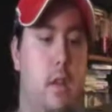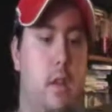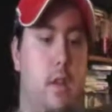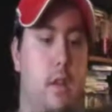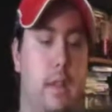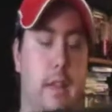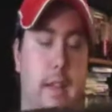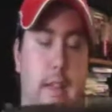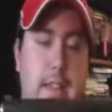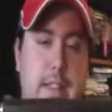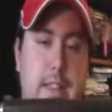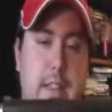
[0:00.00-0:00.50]

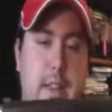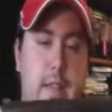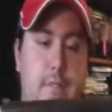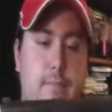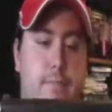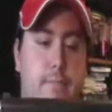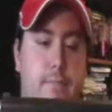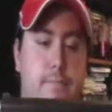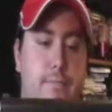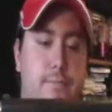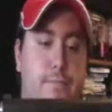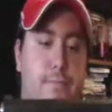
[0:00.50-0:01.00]
like I said,
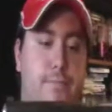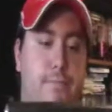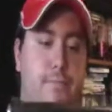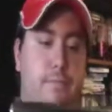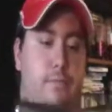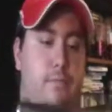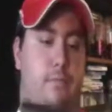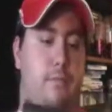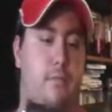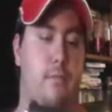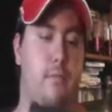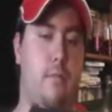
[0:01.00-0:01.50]

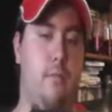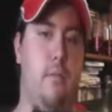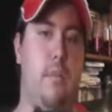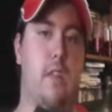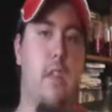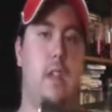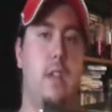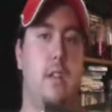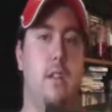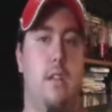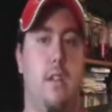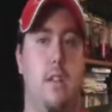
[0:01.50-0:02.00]

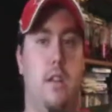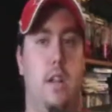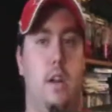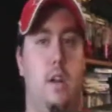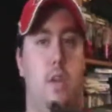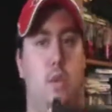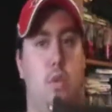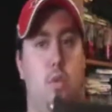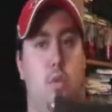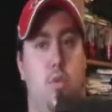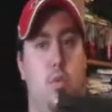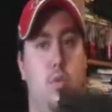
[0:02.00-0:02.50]

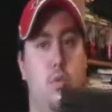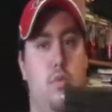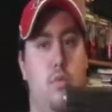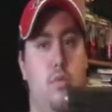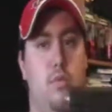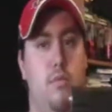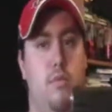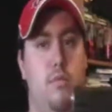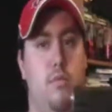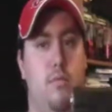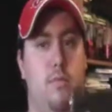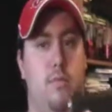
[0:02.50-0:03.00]
no
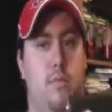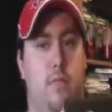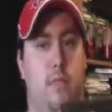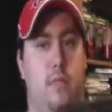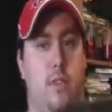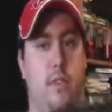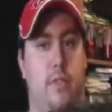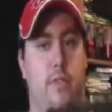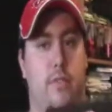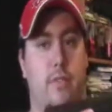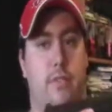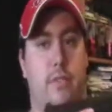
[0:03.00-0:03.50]

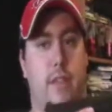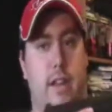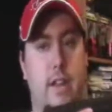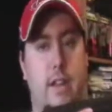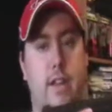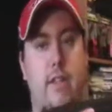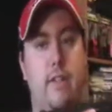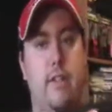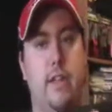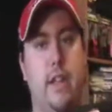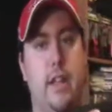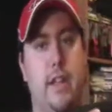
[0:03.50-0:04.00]

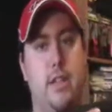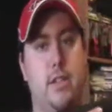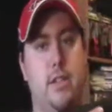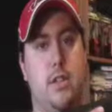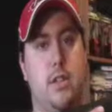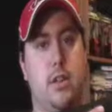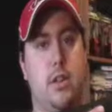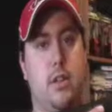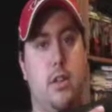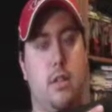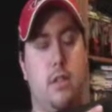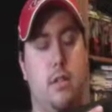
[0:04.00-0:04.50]
definitive
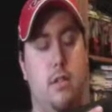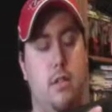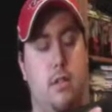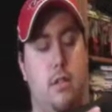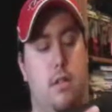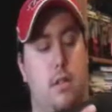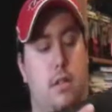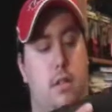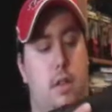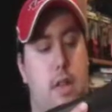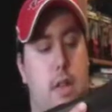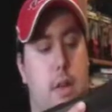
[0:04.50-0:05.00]
answer,
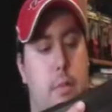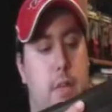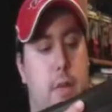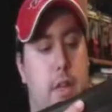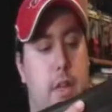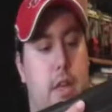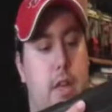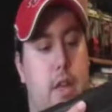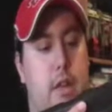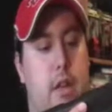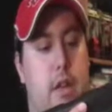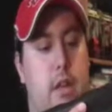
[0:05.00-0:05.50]

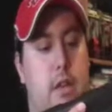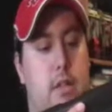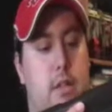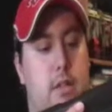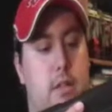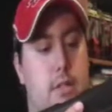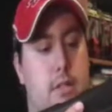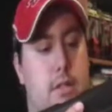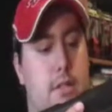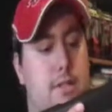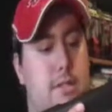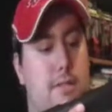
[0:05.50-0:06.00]

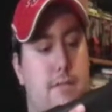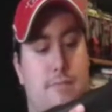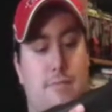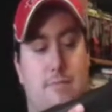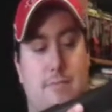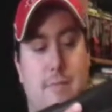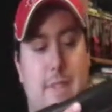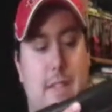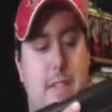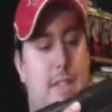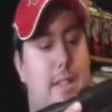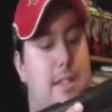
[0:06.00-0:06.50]
because
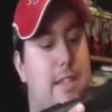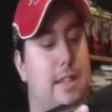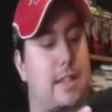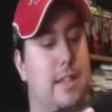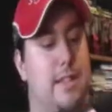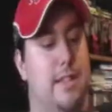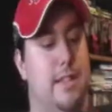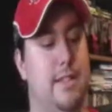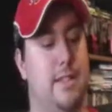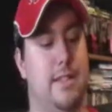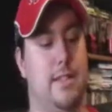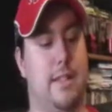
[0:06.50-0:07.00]

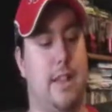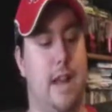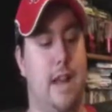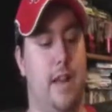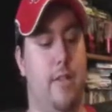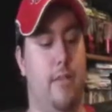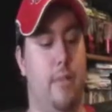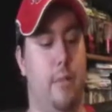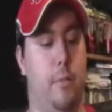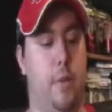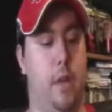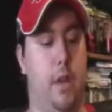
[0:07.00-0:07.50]
it's kind
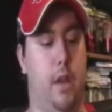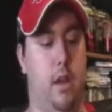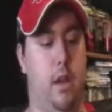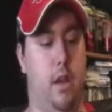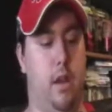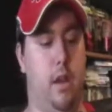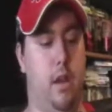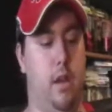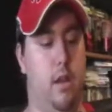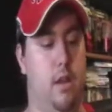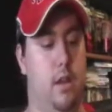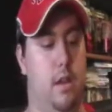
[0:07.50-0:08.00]
of
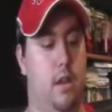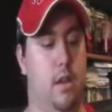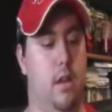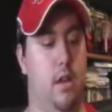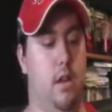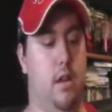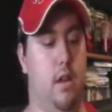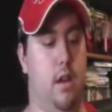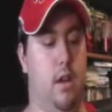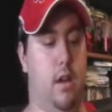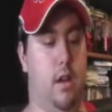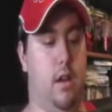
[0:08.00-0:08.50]
opinion.
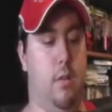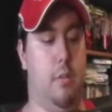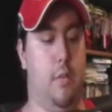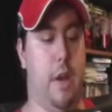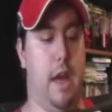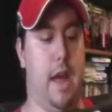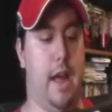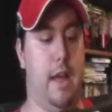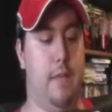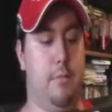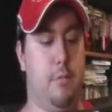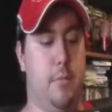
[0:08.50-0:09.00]

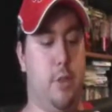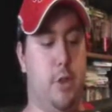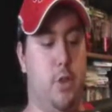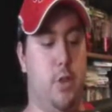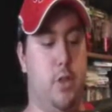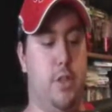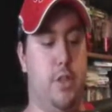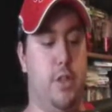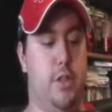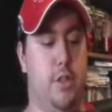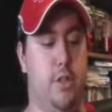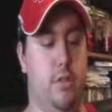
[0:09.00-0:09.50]
I'm going
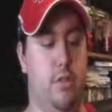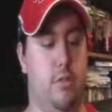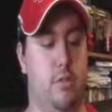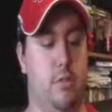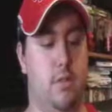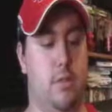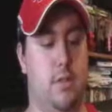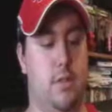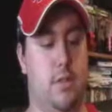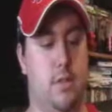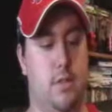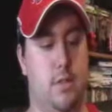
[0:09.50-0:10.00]
to
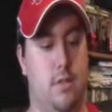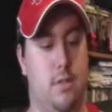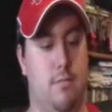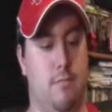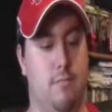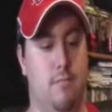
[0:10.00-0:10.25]
choose,